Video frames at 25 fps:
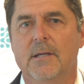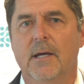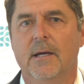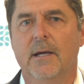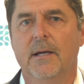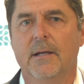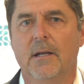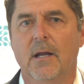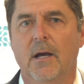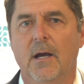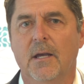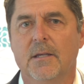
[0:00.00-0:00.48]

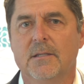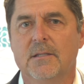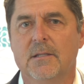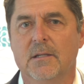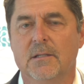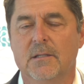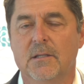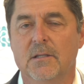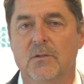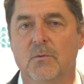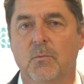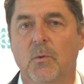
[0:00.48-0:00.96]

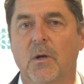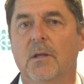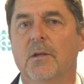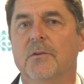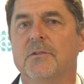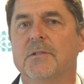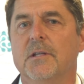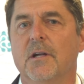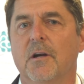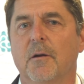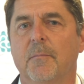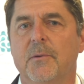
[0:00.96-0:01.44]
diagnostics, as well
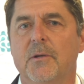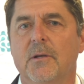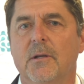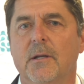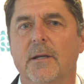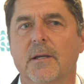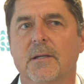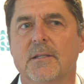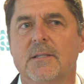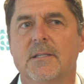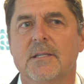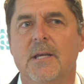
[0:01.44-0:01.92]
as
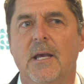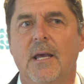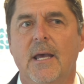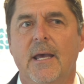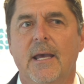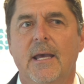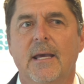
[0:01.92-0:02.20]
therapeutics,